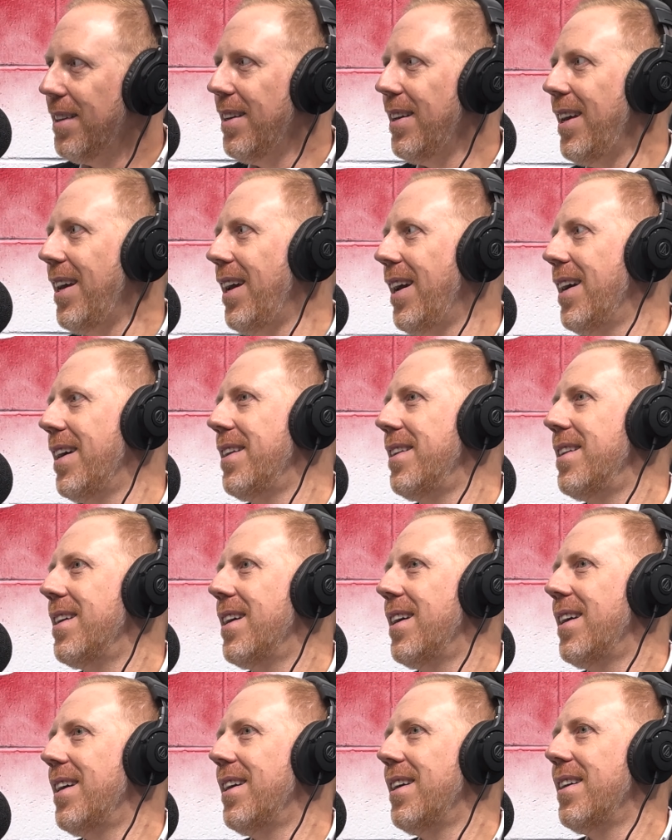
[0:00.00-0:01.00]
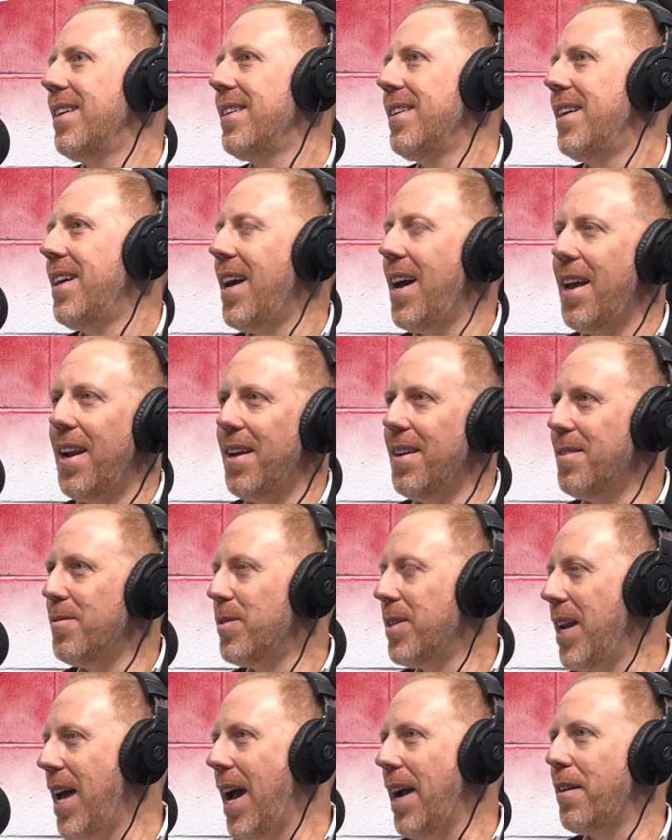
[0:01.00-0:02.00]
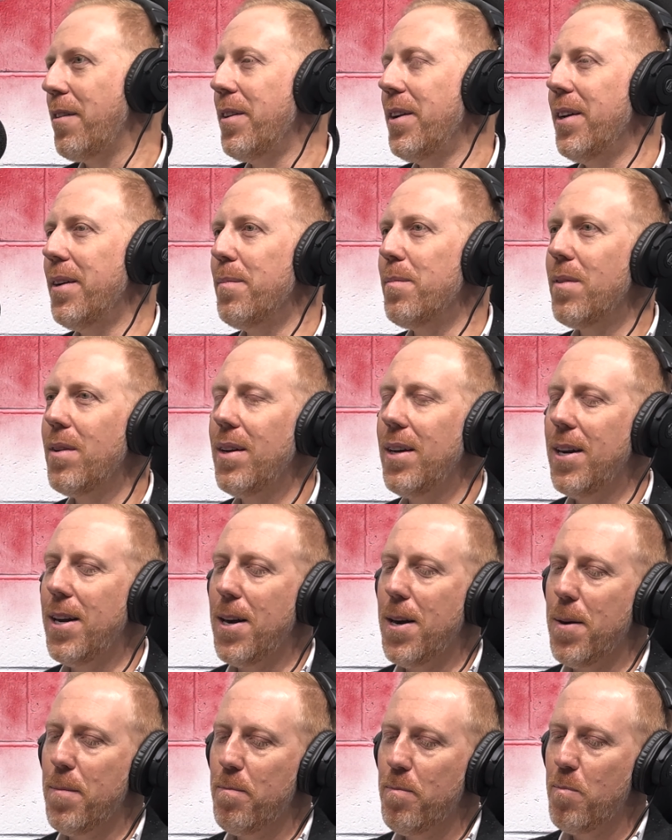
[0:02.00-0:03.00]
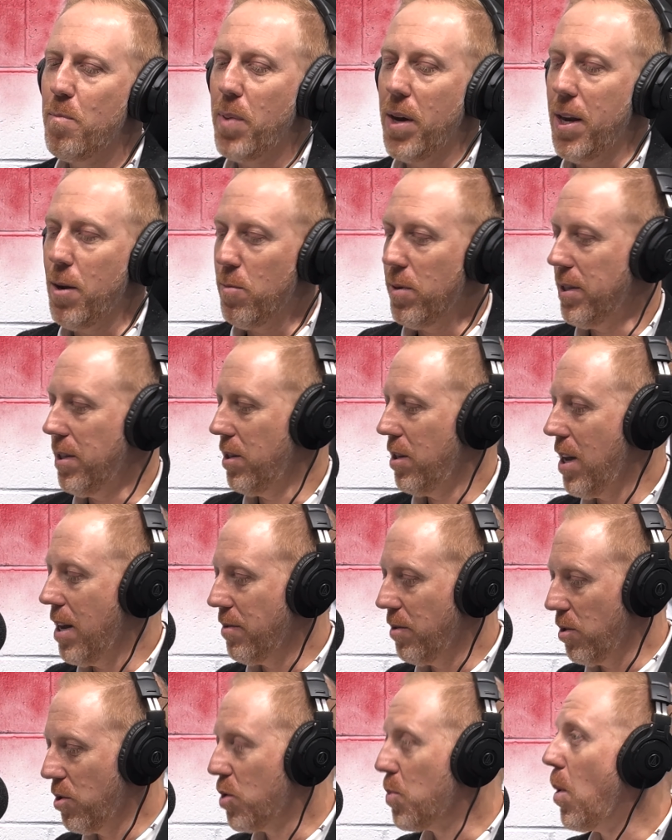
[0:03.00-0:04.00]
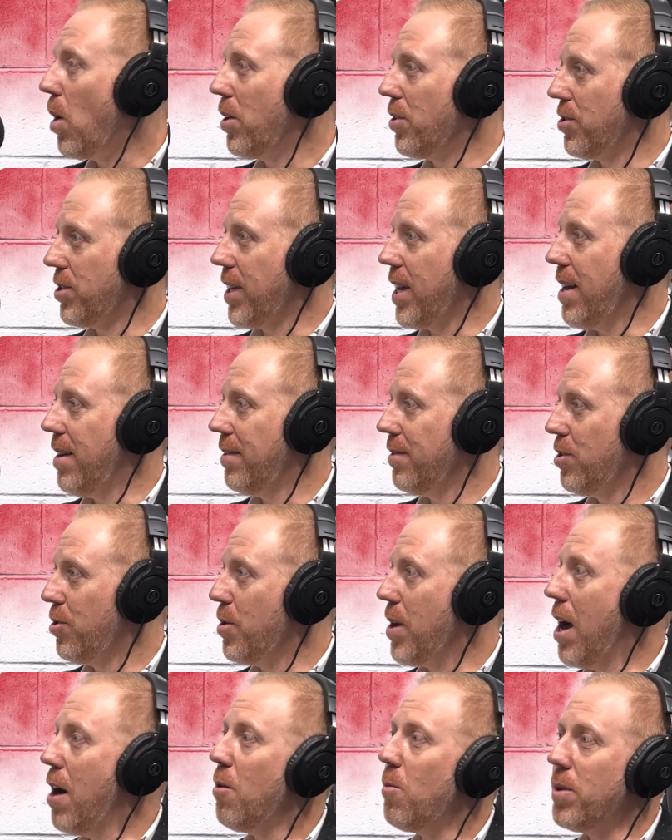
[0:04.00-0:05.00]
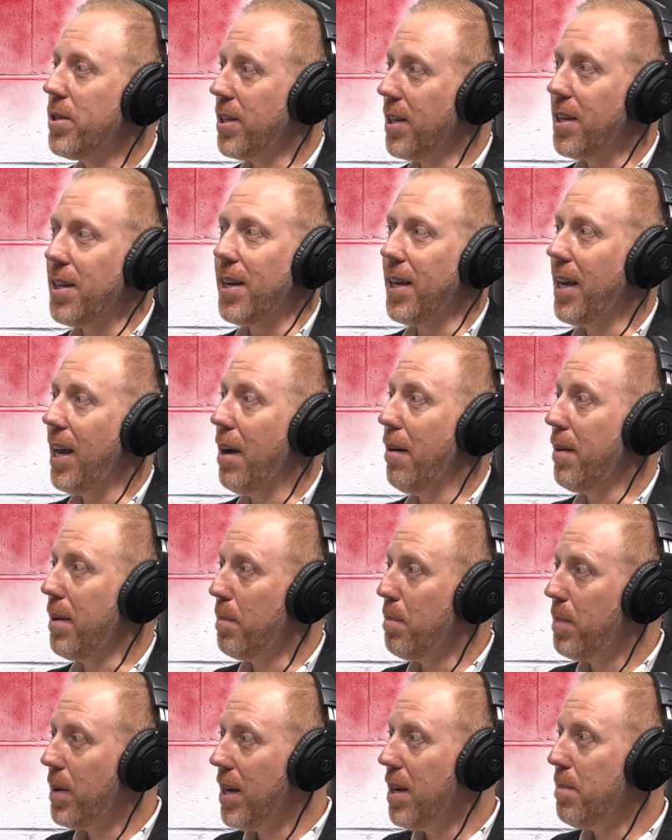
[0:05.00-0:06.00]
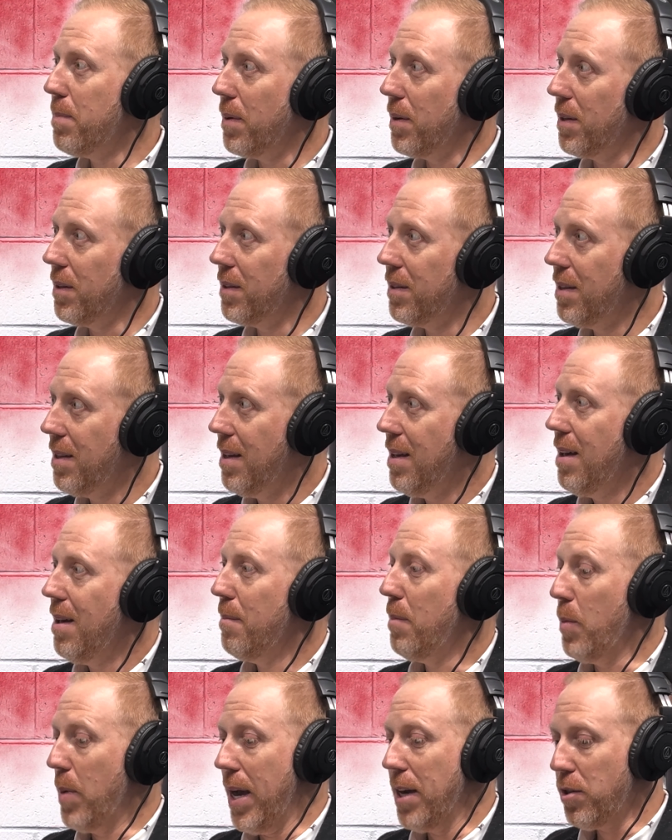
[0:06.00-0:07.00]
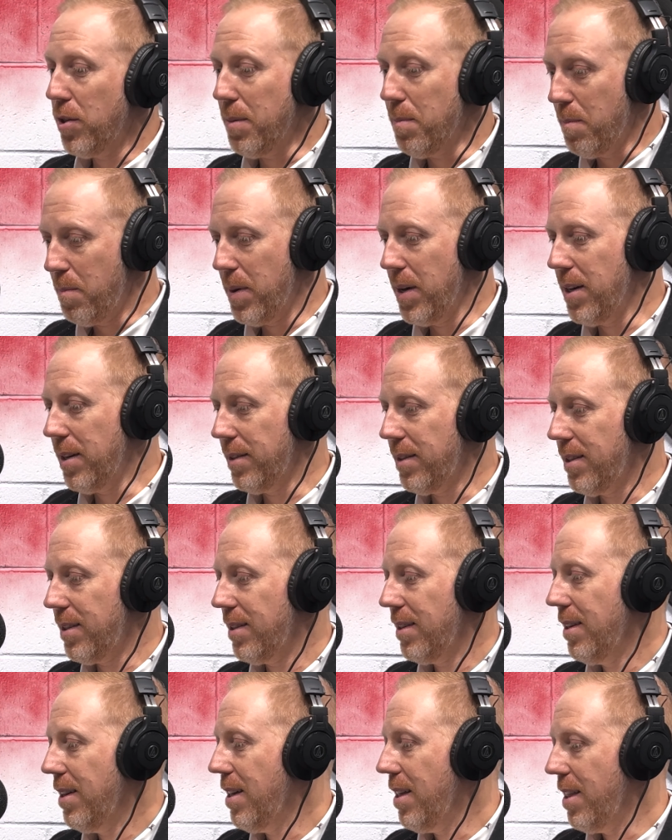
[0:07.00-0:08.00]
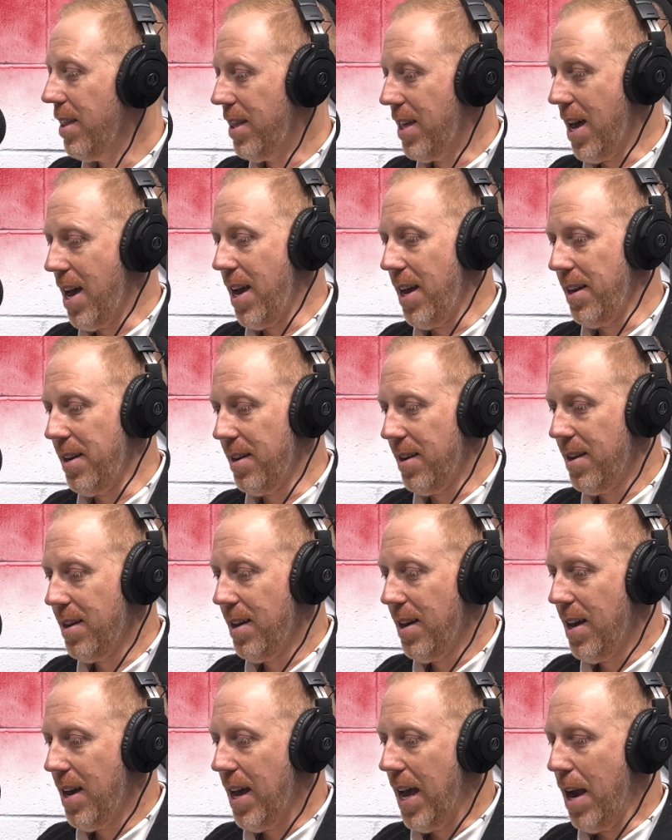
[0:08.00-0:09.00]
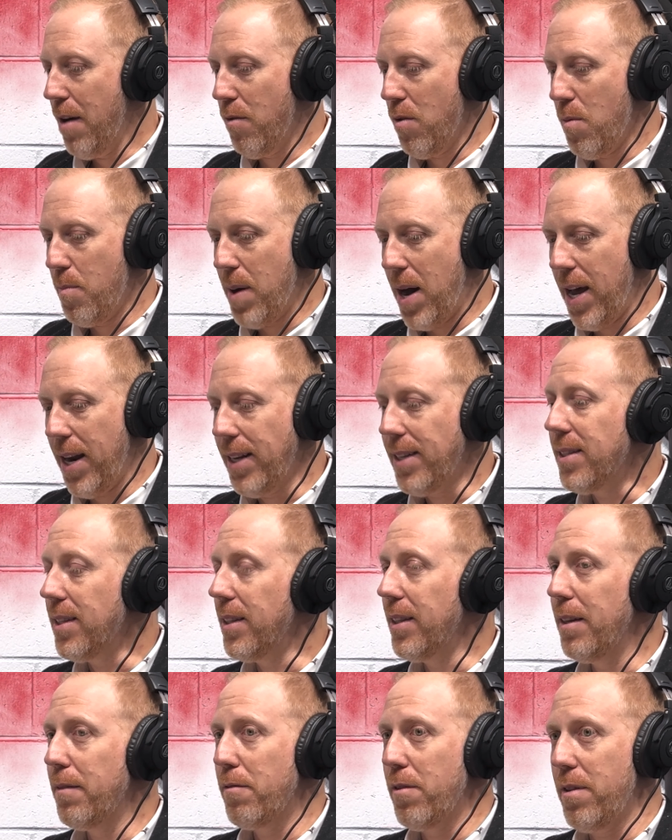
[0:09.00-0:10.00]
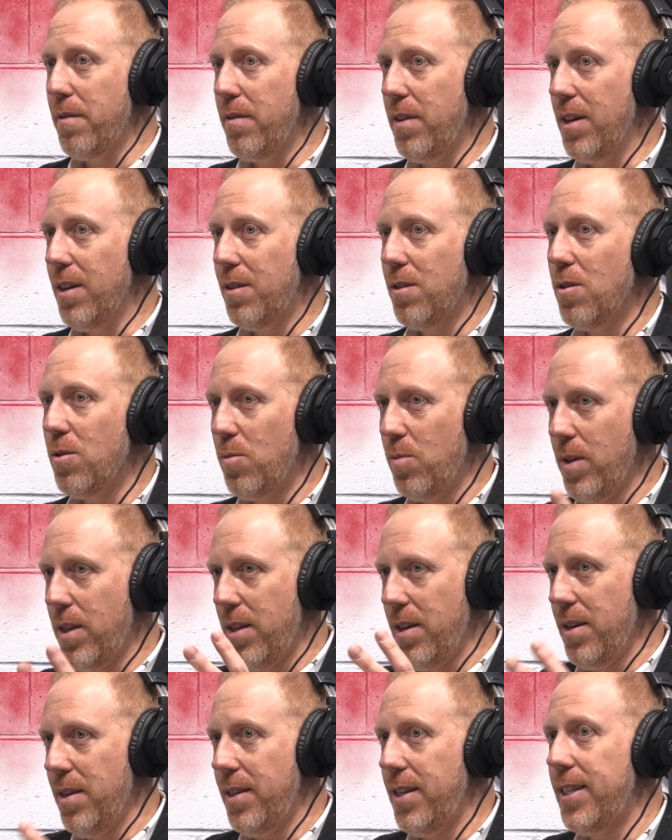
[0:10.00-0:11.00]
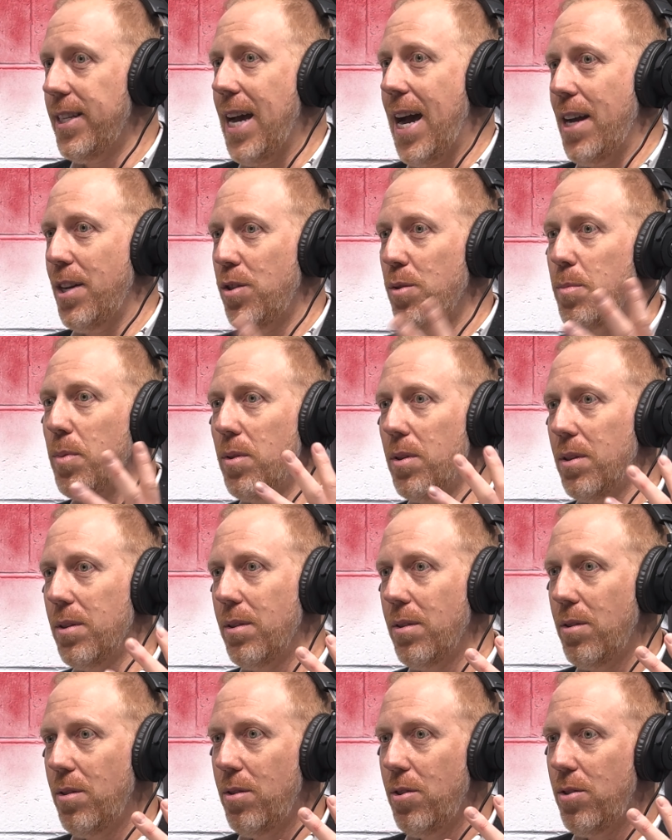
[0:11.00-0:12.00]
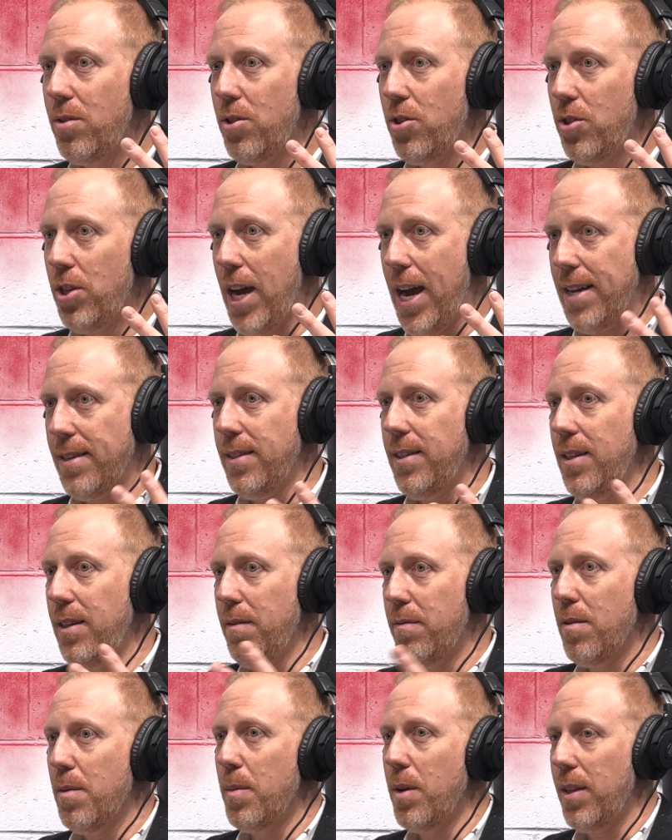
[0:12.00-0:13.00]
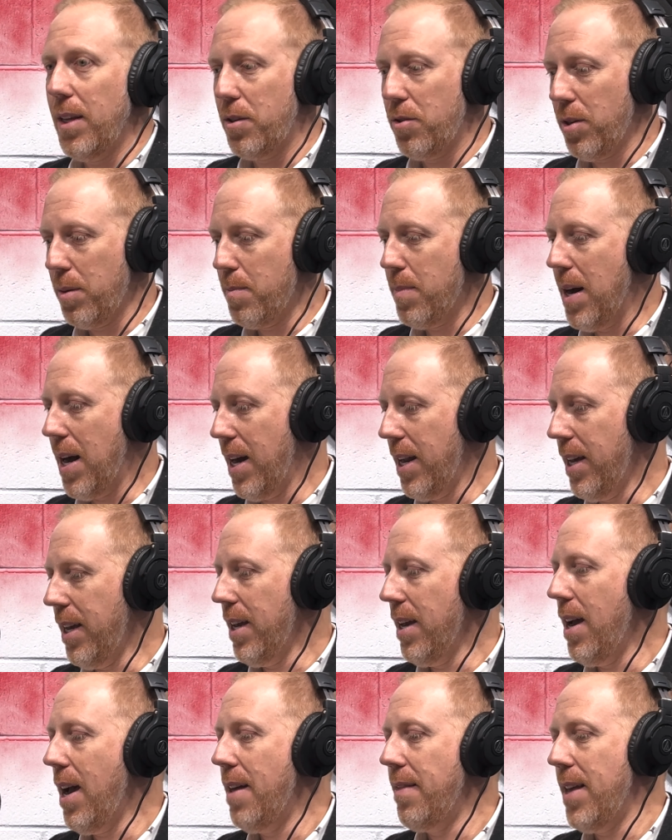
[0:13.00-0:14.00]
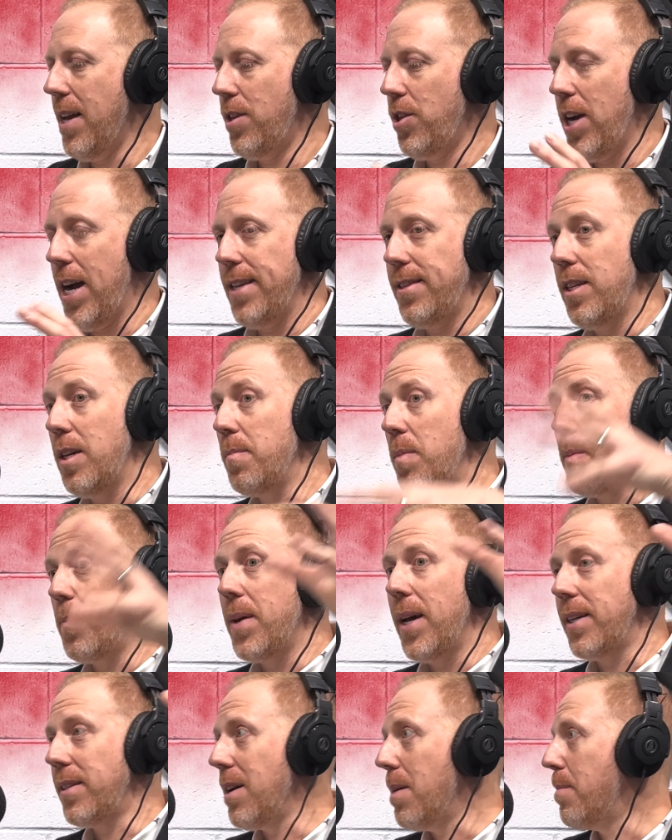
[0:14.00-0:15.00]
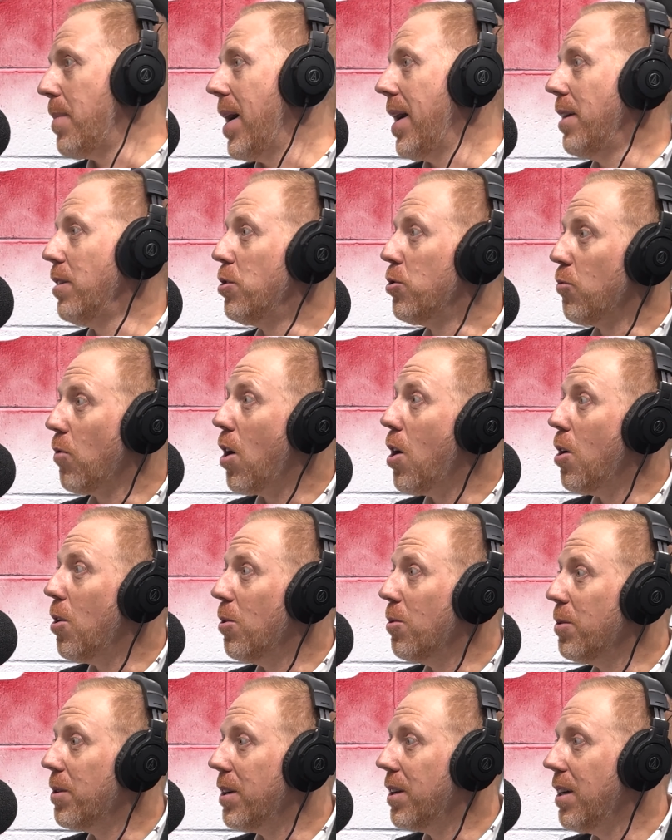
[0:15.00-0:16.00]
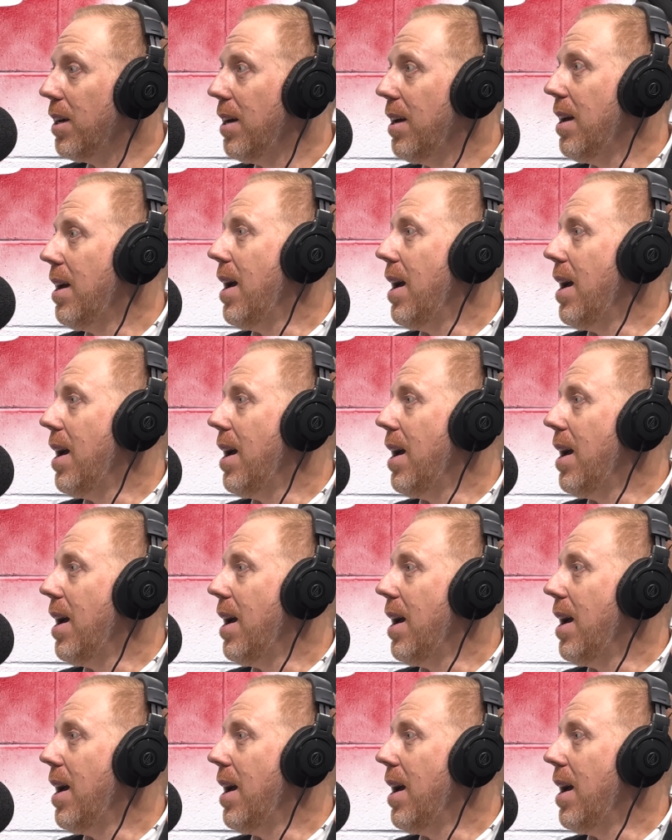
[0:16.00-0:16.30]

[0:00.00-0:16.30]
And uh, it had a, it was an acronym, um, but it was a, it was a smaller scale. So now it wasn't going to carry people, but we actually built then a robotic delivery vehicle with a detachable chassis from an electric body, and that chassis could be picked up by a drone.